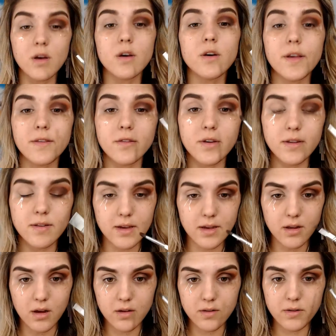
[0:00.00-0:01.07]
Okay, so I did
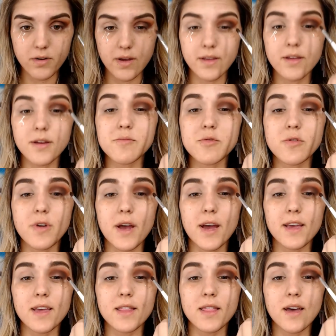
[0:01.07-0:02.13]
also end up
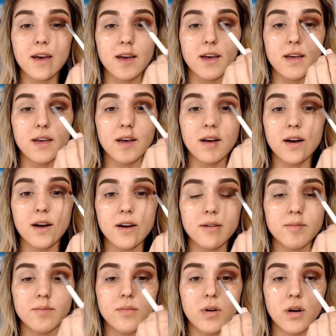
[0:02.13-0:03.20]
dragging that
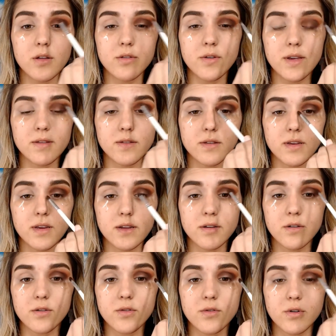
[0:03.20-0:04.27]
all the way into the
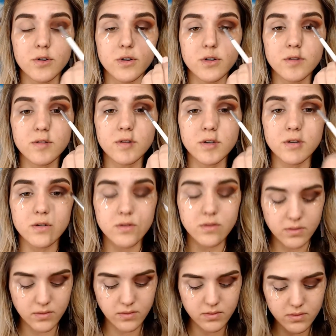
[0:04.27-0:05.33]
inner corner too.
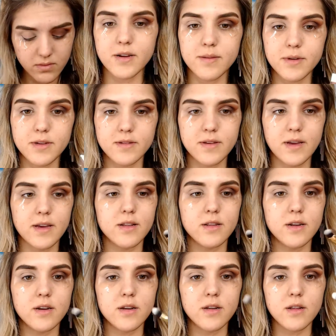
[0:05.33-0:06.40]
I'm going to take a
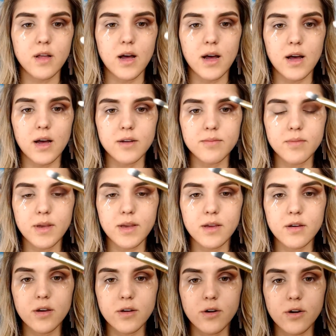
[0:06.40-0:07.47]
little,
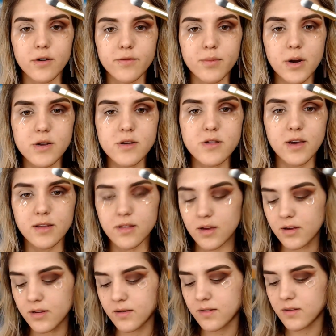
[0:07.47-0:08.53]
like a curved brush like
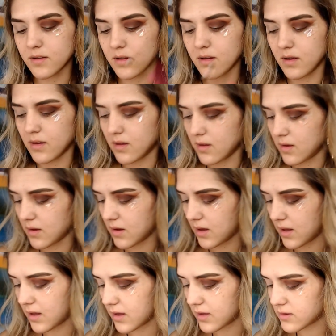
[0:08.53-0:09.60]
this.
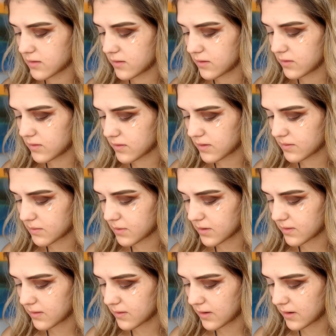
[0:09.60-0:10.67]
Just use some
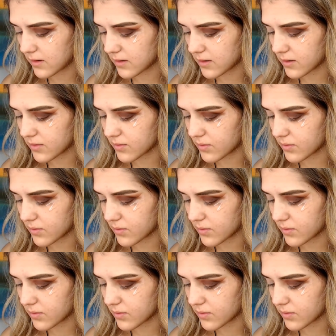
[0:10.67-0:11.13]
concealer.